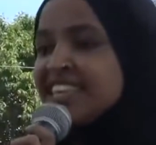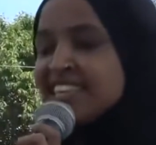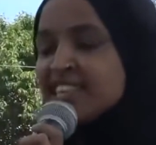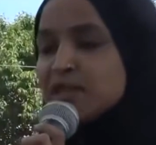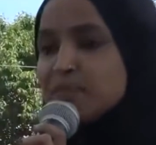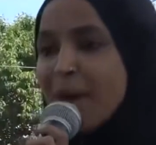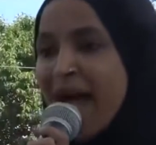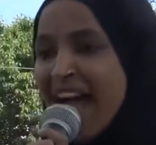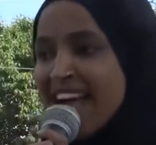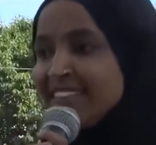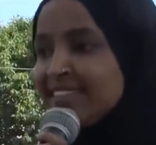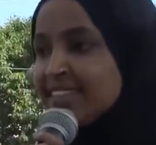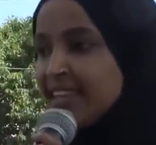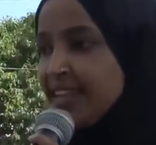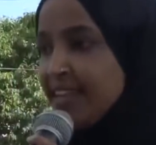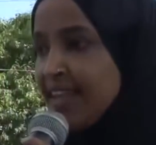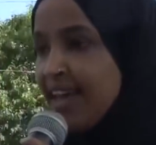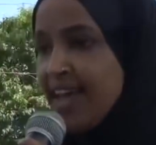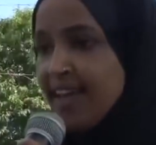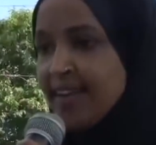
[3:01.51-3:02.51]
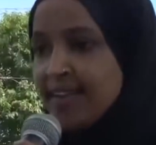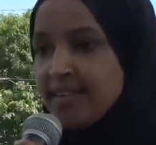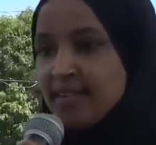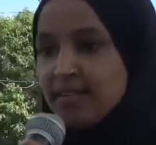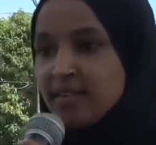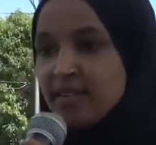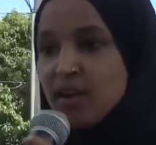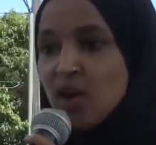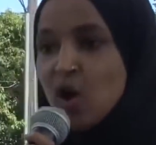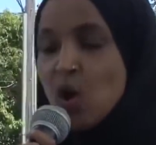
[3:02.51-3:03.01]
dismantle it,
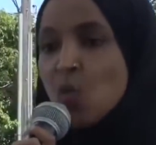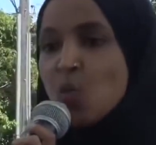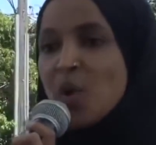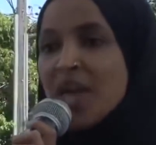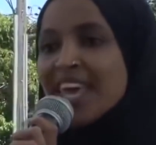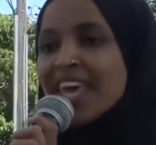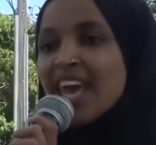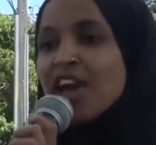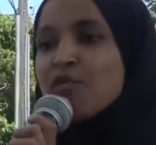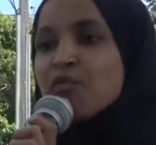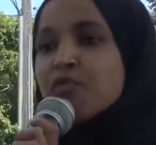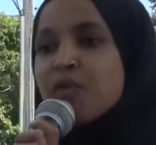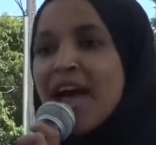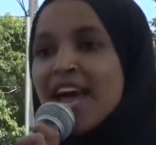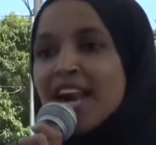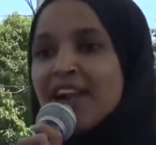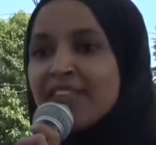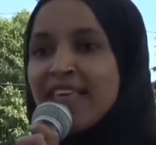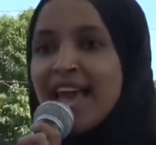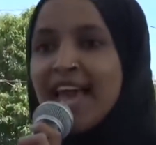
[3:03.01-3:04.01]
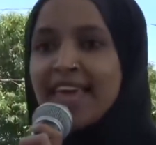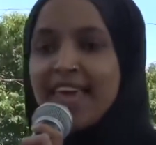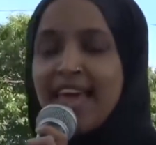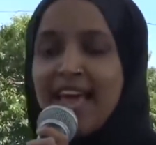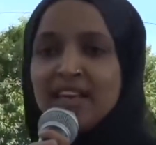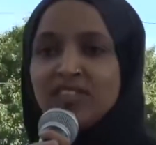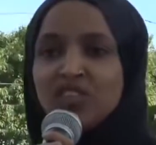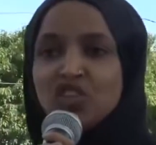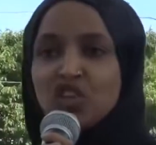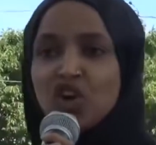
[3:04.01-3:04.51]
we get rid of that
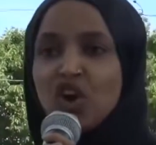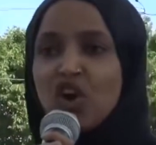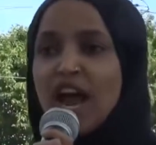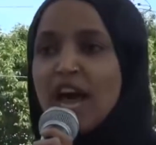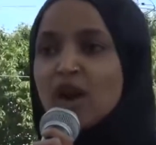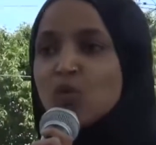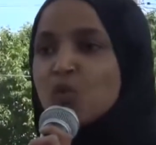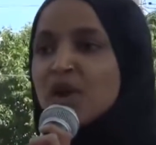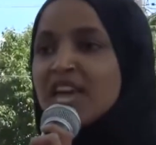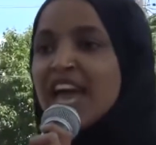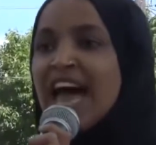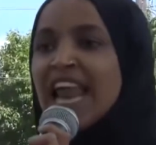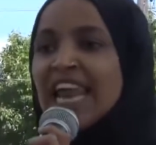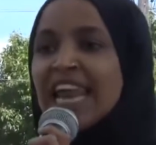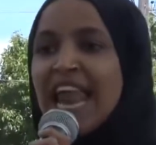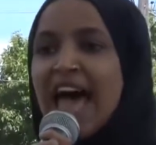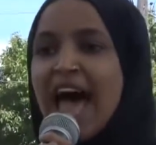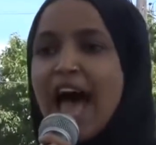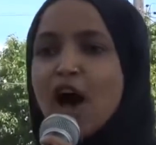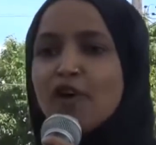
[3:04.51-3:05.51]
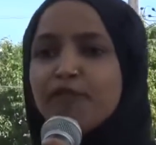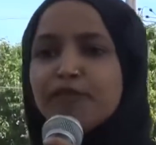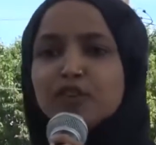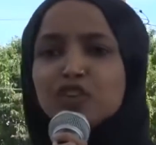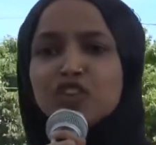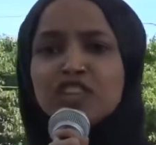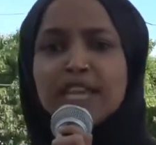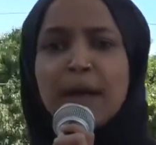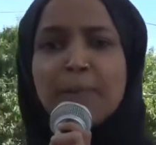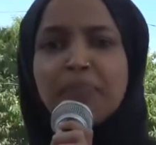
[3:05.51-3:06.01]
cancer and we allow for
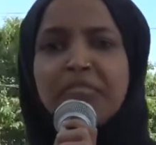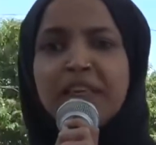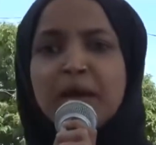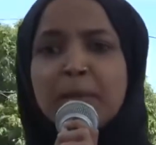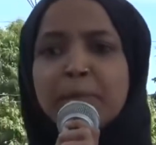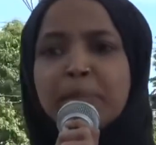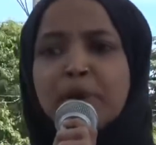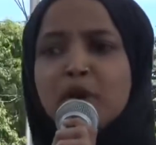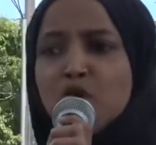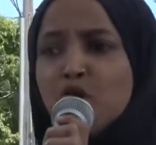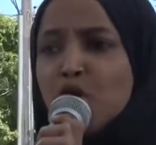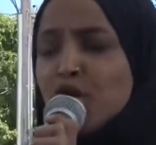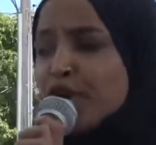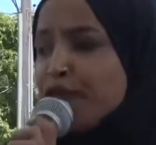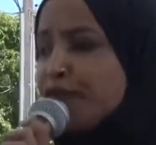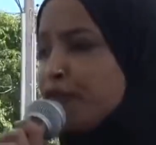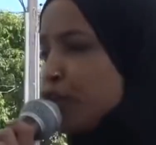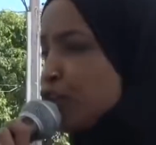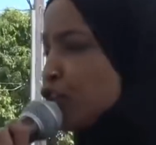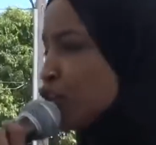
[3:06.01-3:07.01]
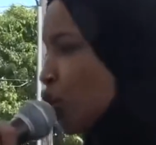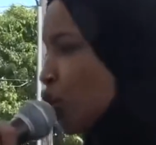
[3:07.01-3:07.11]
something beautiful